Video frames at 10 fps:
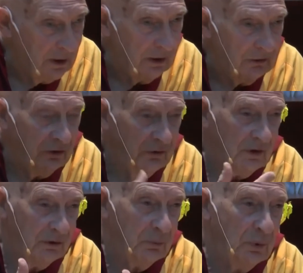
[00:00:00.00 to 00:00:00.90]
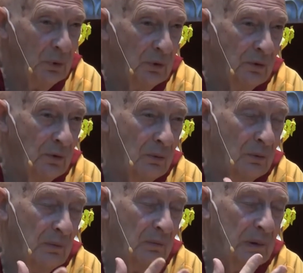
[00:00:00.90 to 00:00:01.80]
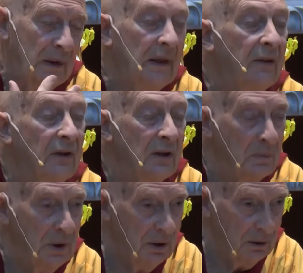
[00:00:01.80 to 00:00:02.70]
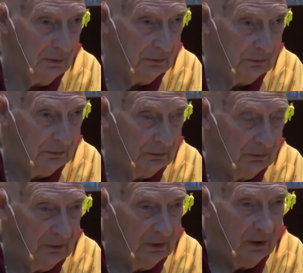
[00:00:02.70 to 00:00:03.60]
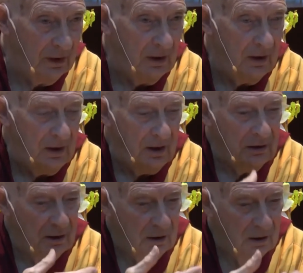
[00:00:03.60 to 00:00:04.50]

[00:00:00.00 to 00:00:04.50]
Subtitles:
is just this beautiful, pleasing appearance. And then,